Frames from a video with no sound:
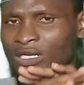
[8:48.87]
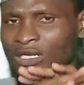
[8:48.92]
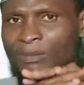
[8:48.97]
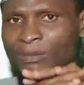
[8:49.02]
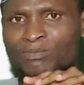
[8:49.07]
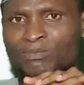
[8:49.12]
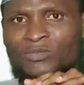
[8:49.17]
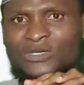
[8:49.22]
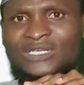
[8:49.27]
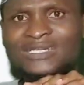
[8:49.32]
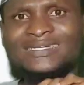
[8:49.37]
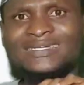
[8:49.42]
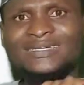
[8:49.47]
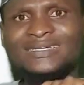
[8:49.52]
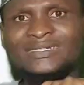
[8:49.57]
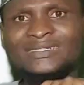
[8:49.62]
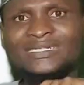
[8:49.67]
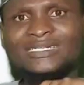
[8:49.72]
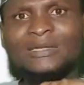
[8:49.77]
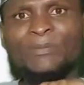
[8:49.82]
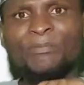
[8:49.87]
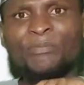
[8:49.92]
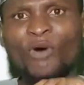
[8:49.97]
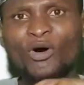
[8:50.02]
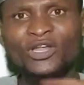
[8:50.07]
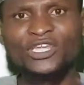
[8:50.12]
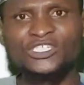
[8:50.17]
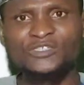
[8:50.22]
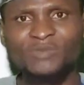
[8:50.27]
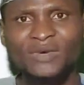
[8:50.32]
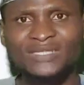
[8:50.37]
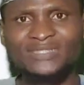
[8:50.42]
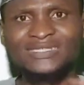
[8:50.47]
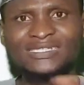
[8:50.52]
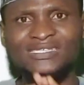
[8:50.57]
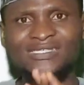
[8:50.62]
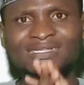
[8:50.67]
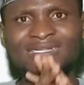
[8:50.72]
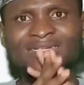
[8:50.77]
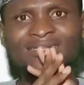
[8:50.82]
the punishment
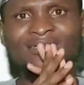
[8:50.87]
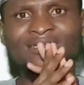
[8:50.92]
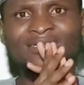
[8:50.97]
is